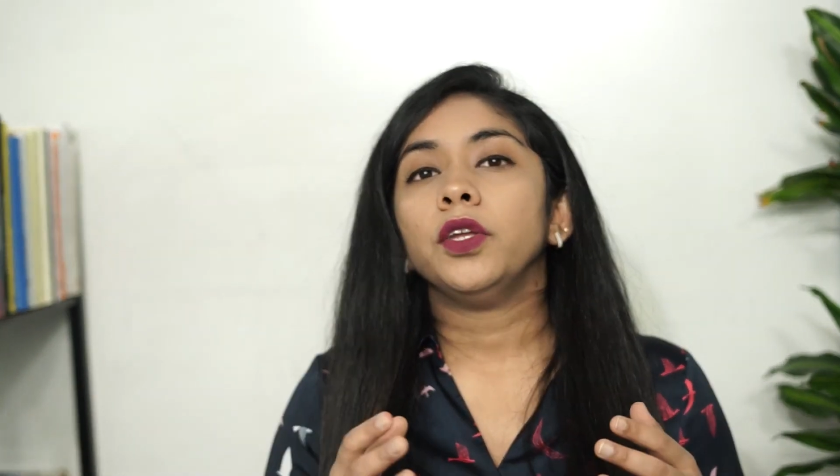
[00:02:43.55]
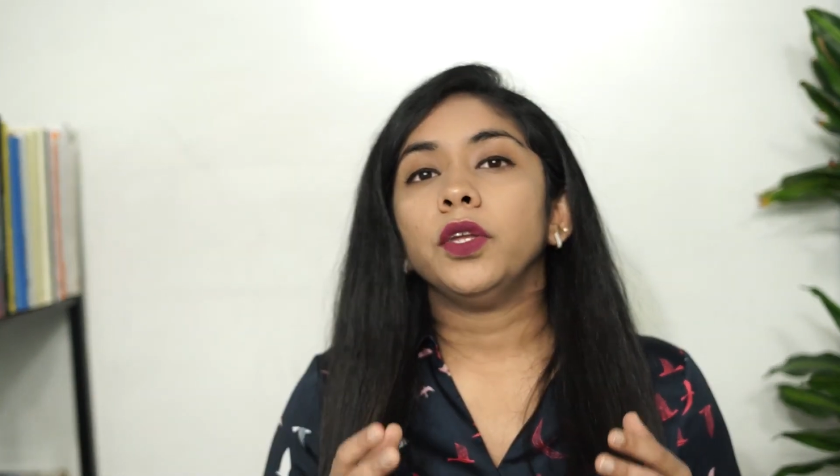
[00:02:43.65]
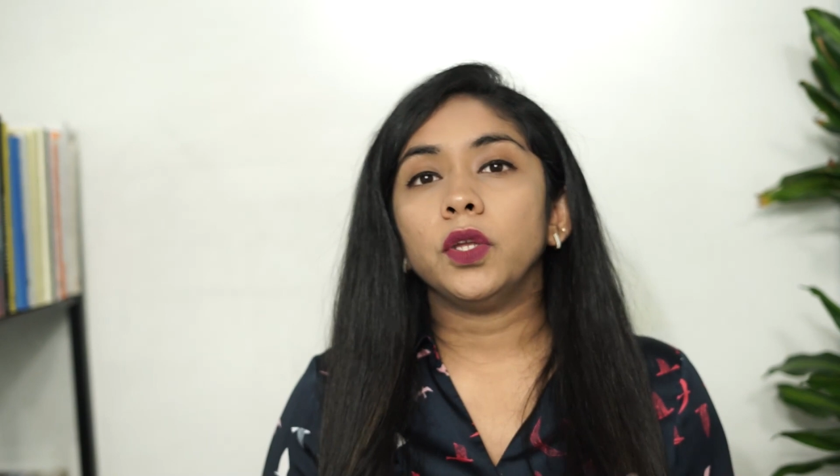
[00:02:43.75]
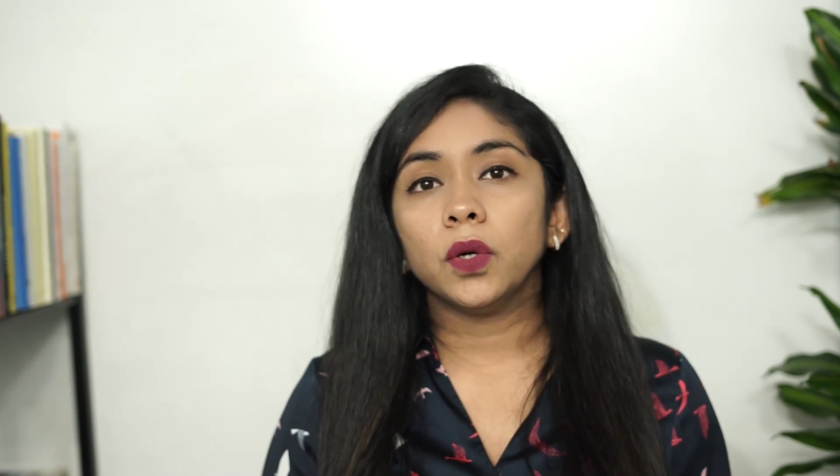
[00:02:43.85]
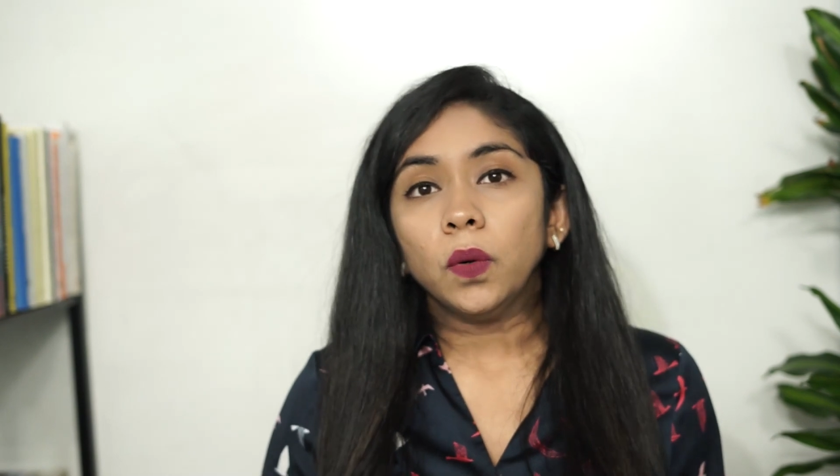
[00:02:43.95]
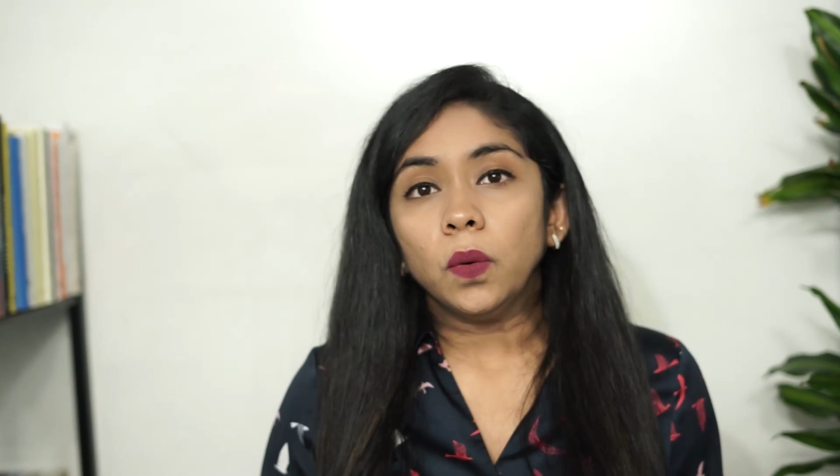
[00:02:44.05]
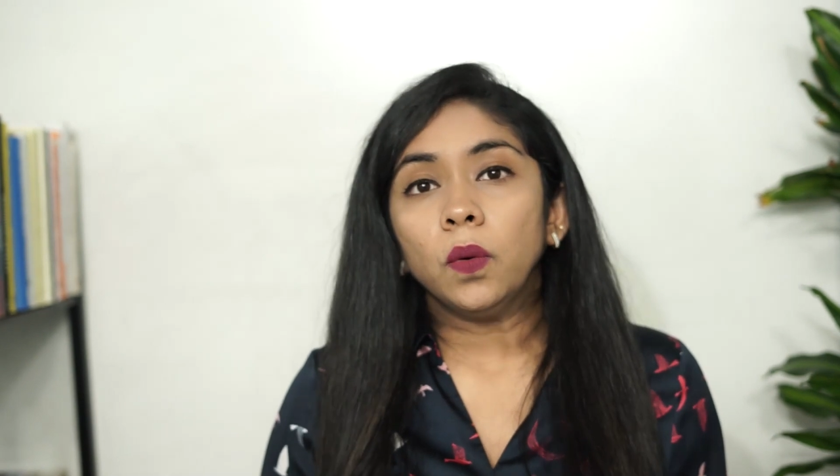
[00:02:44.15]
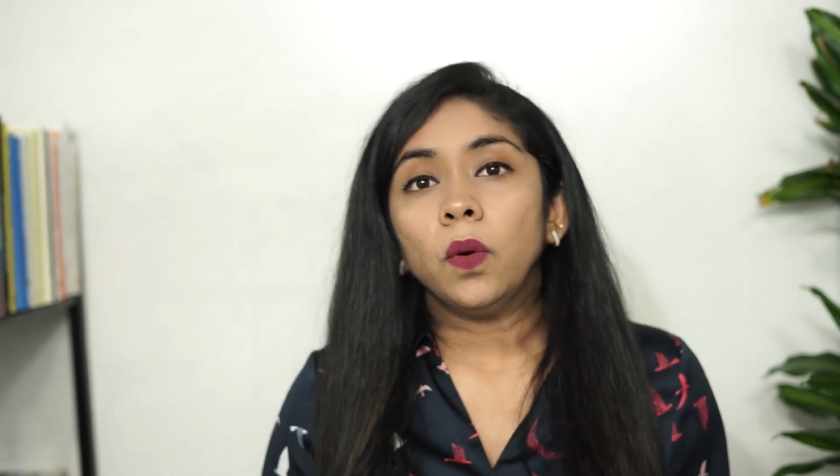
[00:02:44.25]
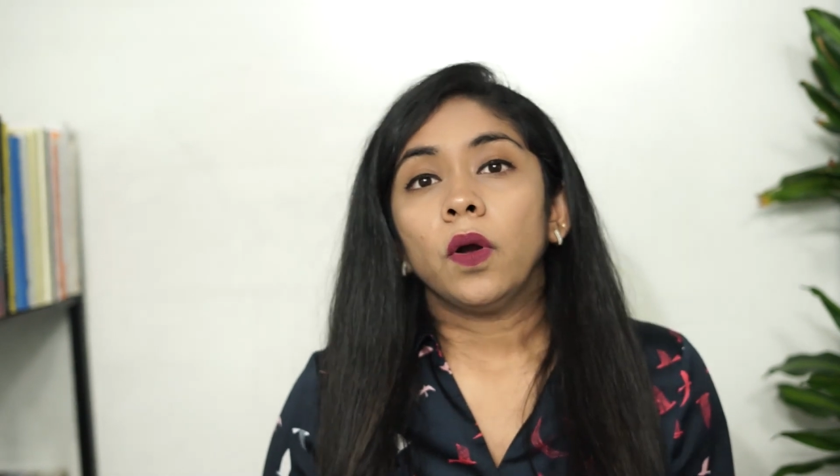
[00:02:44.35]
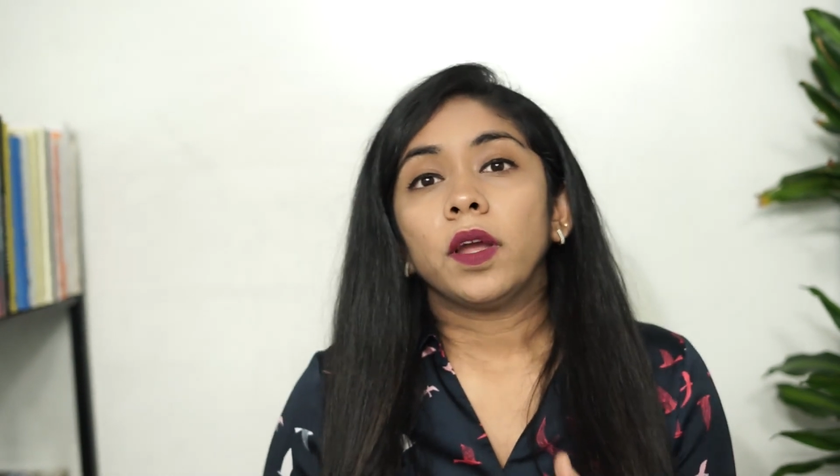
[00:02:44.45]

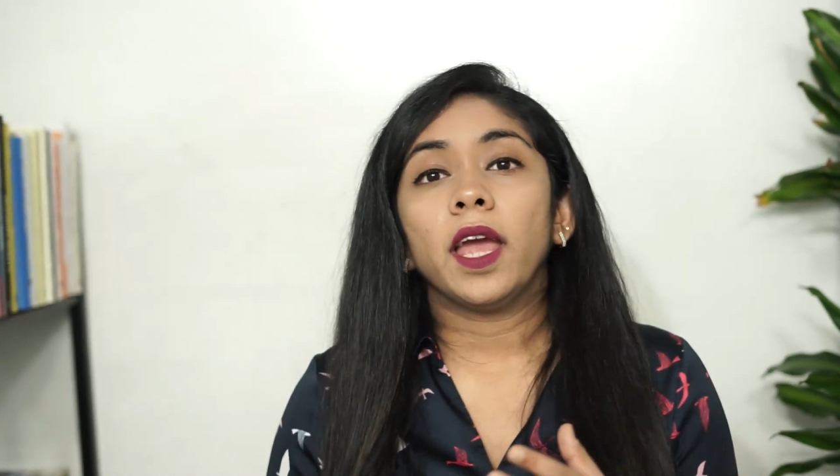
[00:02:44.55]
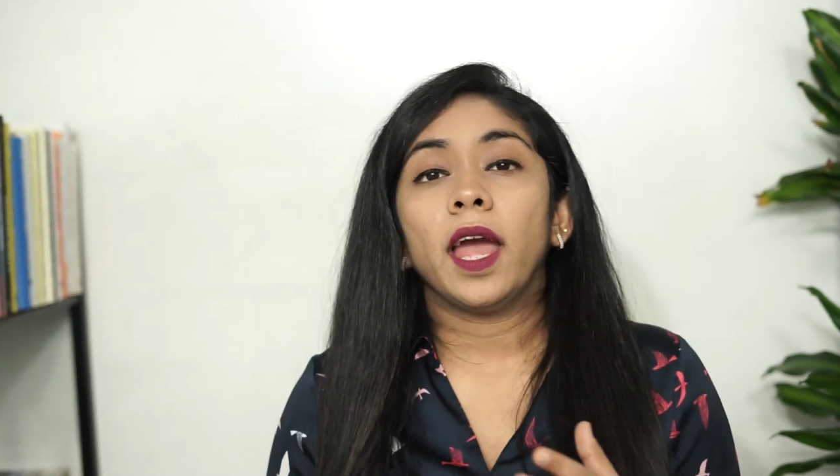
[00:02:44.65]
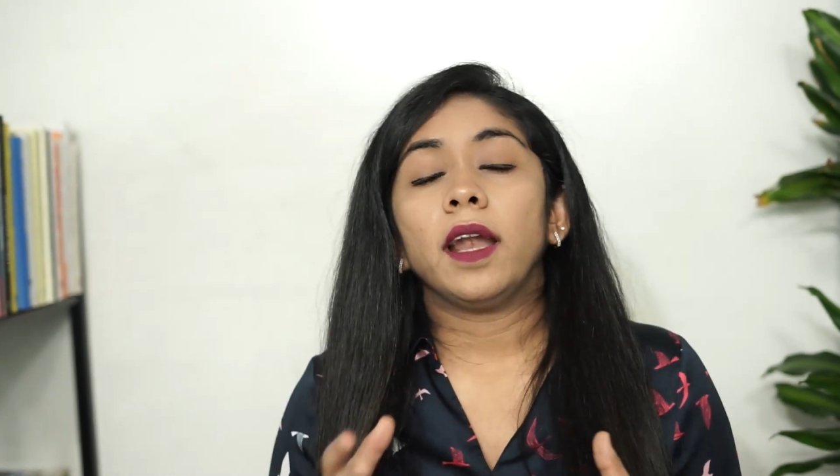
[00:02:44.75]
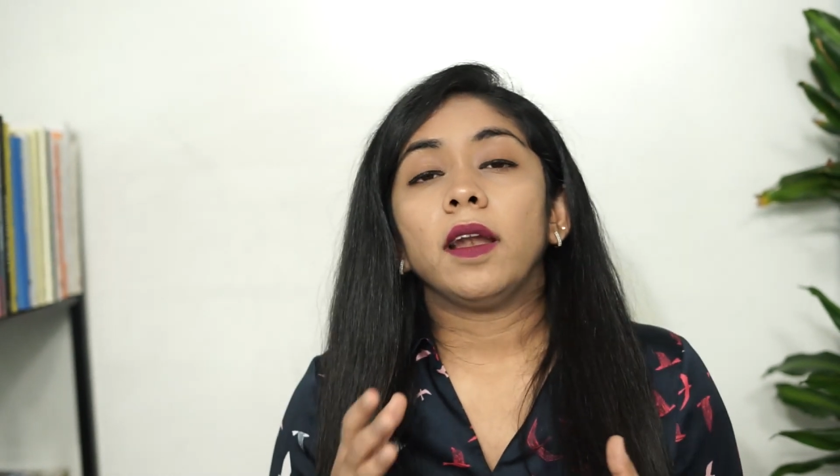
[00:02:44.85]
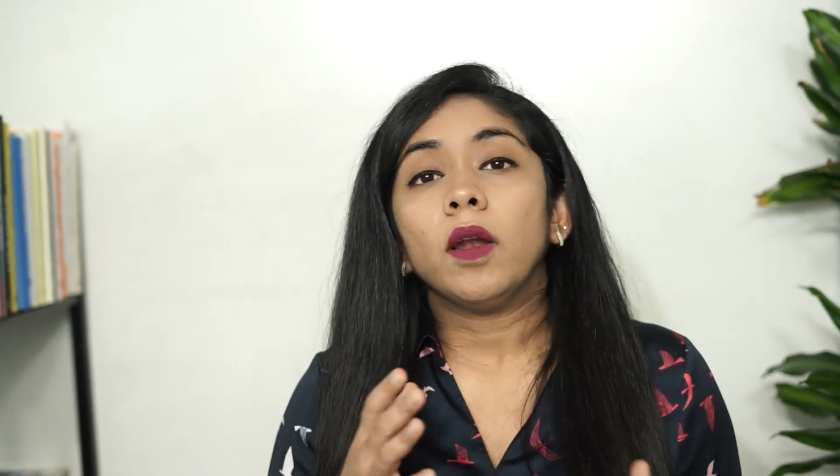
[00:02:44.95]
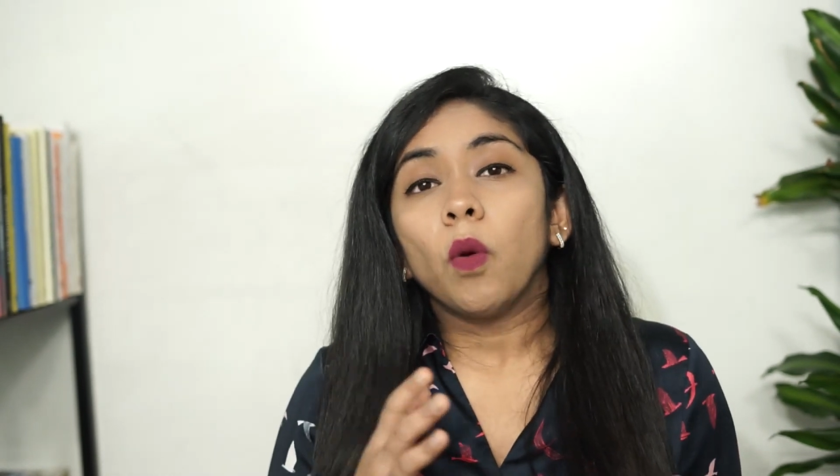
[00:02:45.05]
you can